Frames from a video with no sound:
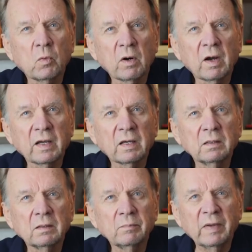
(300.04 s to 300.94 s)
where I
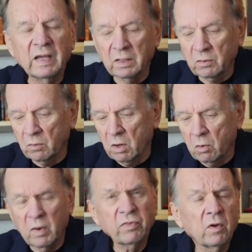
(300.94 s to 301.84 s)
can make it
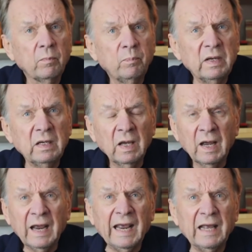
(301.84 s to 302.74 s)
grow, whether it be
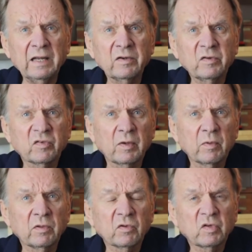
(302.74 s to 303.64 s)
adding to
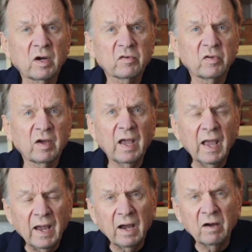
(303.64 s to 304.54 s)
some of the stocks I
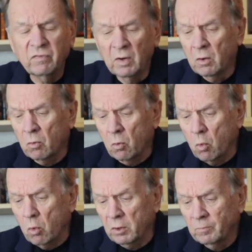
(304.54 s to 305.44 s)
have
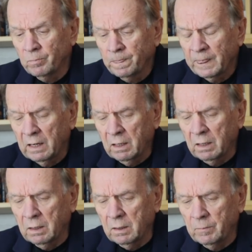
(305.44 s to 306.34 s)
or
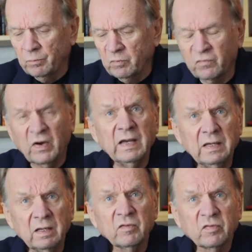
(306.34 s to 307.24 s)
um,
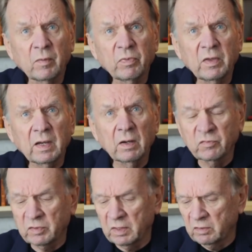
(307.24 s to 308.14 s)
finding something
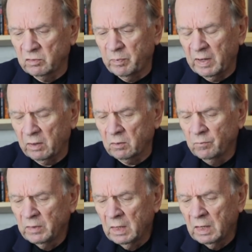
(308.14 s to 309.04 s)
else that is better.
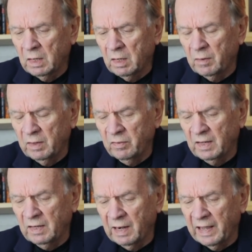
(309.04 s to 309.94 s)
Uh, and
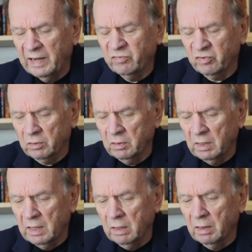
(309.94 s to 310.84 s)
then laser,
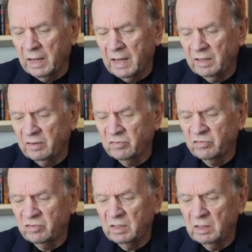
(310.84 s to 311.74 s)
L A
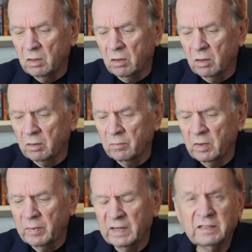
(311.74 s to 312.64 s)
Z R,
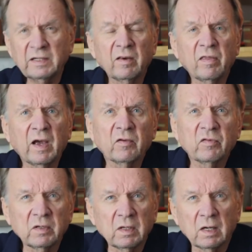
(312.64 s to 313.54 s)
about
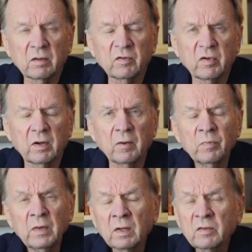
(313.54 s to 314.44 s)
$10,000 there.
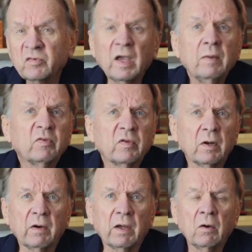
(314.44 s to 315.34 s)
Same
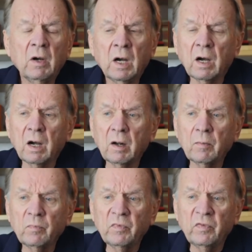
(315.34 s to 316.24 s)
scenario.
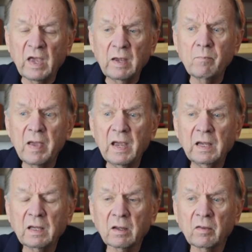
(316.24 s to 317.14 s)
Um, they
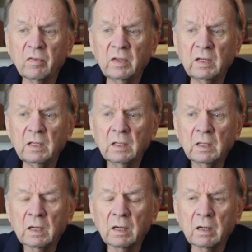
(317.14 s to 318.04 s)
make the,
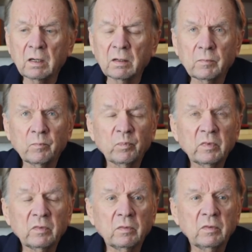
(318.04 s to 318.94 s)

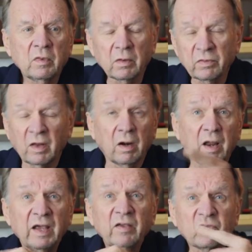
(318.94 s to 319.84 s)
um, the, the
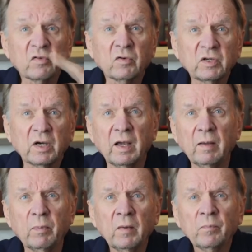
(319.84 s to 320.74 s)
laser
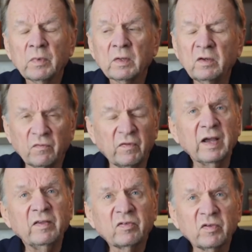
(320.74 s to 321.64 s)
type
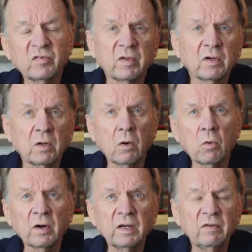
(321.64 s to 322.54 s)
devices that
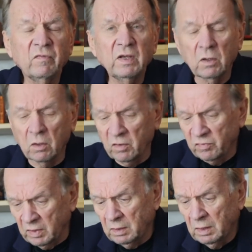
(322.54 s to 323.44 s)
go on EV
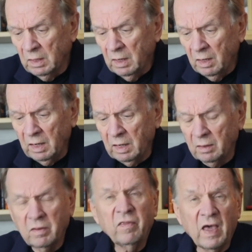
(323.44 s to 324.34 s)
cars, and,
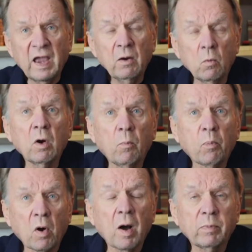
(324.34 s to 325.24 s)
and they will
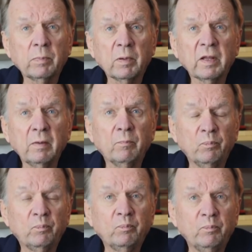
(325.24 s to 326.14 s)
probably
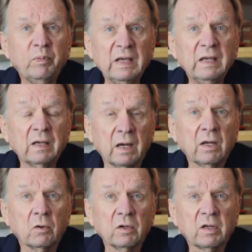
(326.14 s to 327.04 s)
be a
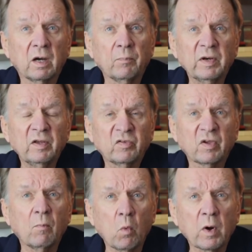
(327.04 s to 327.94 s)
good company
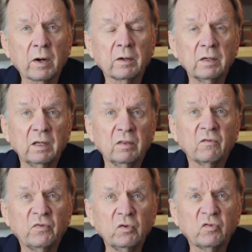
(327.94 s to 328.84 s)
somewhere in
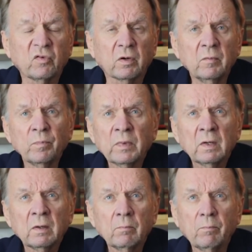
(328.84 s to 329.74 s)
the future.
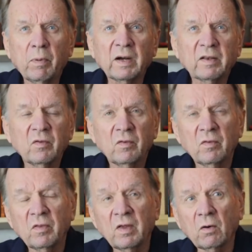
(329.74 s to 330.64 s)
But
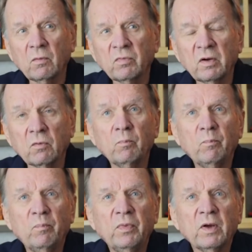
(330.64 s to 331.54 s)
their their
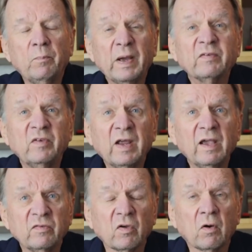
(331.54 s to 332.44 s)
their best
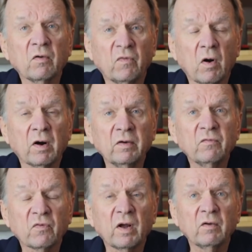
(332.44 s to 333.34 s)
days are far in
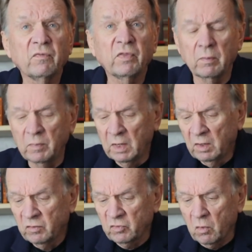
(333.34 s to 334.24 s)
front of them,
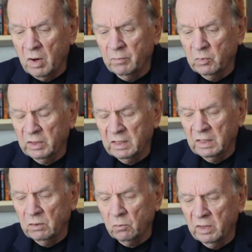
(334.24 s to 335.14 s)
so I'm going to
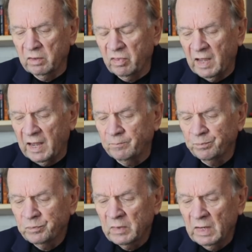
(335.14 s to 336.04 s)
get rid of that.
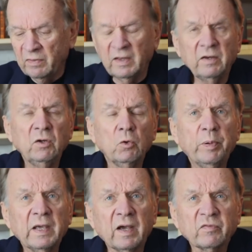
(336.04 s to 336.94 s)
And then
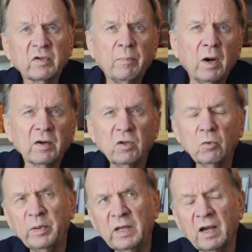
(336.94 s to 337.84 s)
UPS. I bought
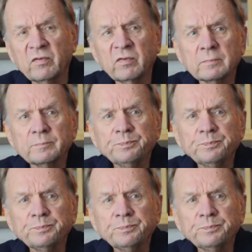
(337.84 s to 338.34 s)
UPS